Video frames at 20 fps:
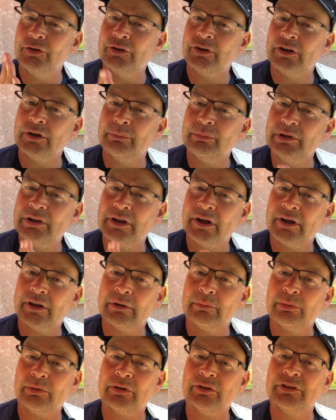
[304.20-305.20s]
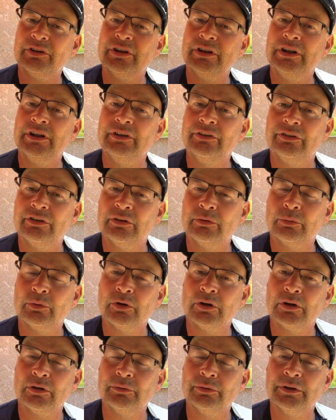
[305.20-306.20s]
going to be cuttable, easy to
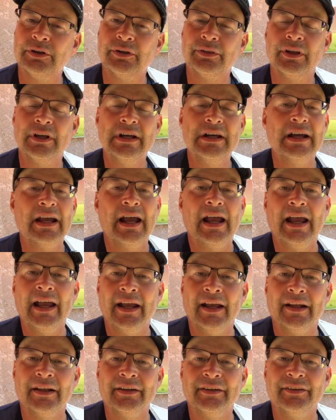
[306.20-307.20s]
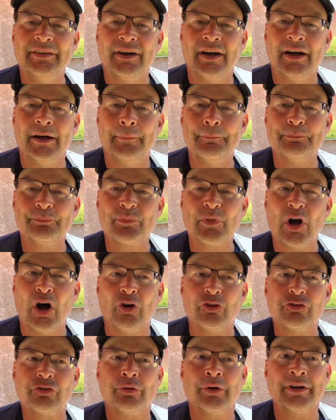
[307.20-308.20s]
work with. And I'll
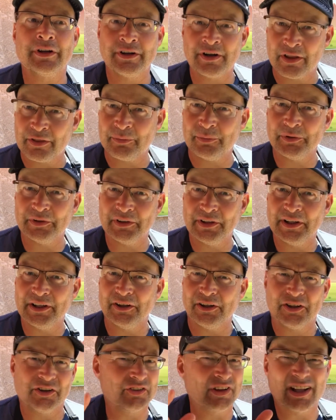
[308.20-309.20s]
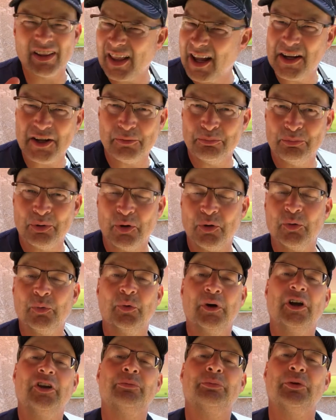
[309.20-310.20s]
shred another one later because I like them both
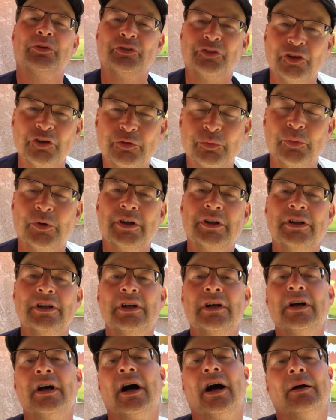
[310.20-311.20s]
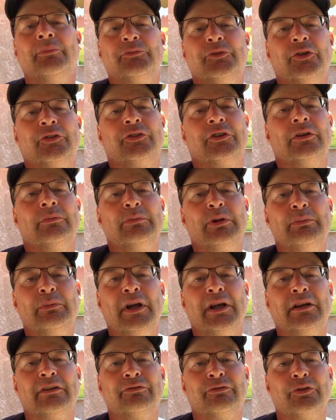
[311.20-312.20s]
ways, but this one I'm just going to be
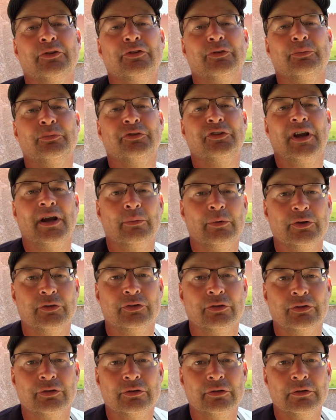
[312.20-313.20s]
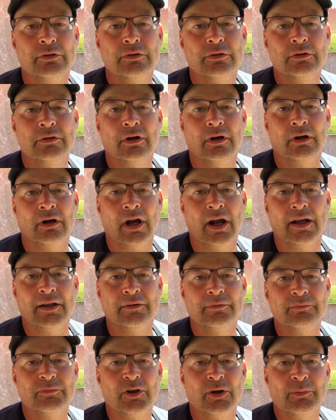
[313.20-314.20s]
making for some sandwiches. All right,
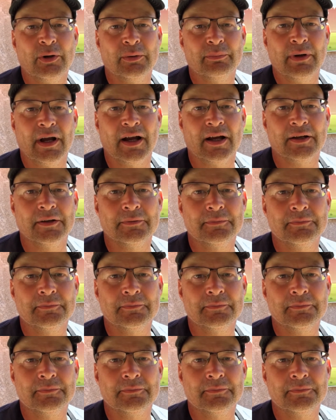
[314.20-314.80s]
come on back.